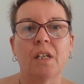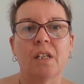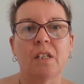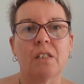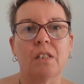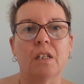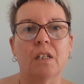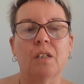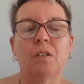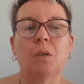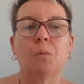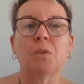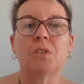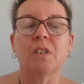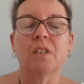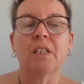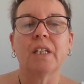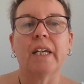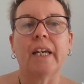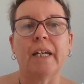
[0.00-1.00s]
So I was
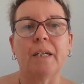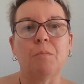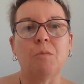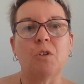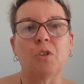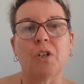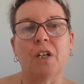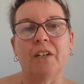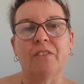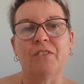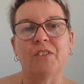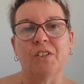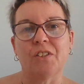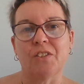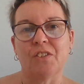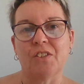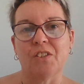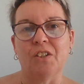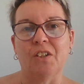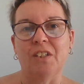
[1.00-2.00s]
on the Game Crafter
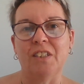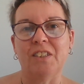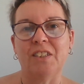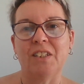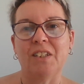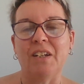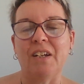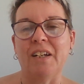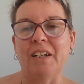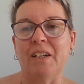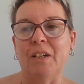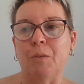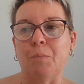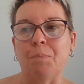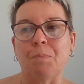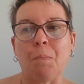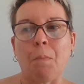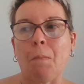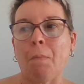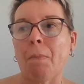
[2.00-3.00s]
site,
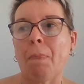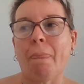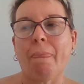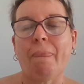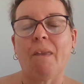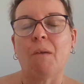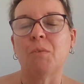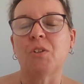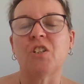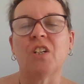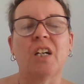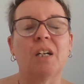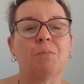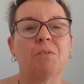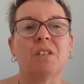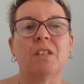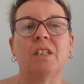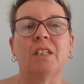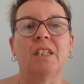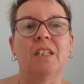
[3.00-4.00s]
which I
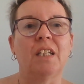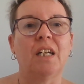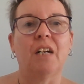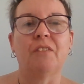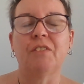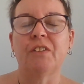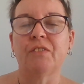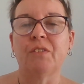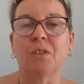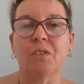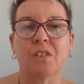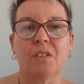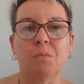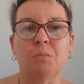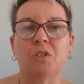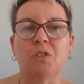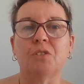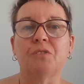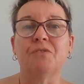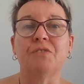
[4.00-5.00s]
absolutely love. I've gotten some
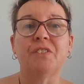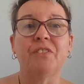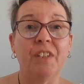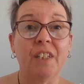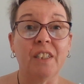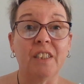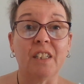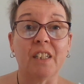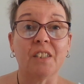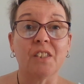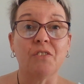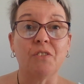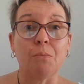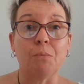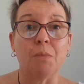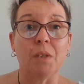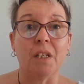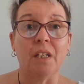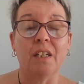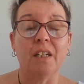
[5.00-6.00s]
terrific decks
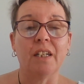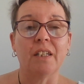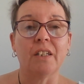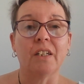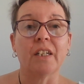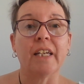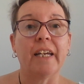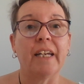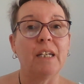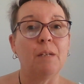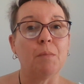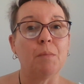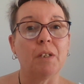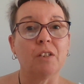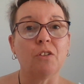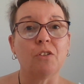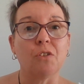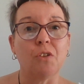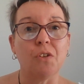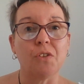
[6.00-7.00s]
from there. And I came
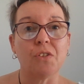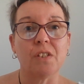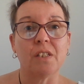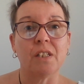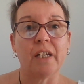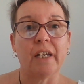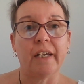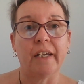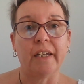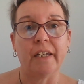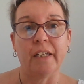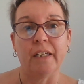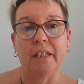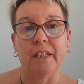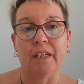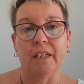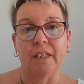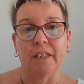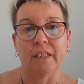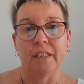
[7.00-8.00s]
across a
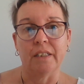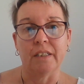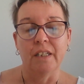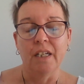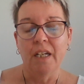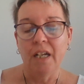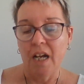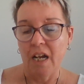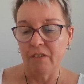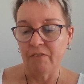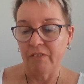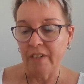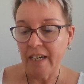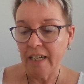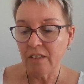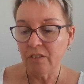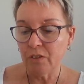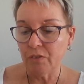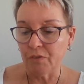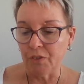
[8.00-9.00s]

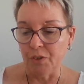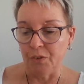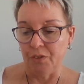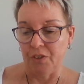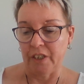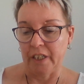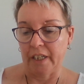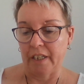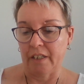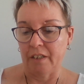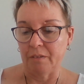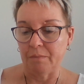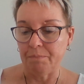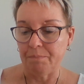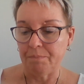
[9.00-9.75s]
round rune deck.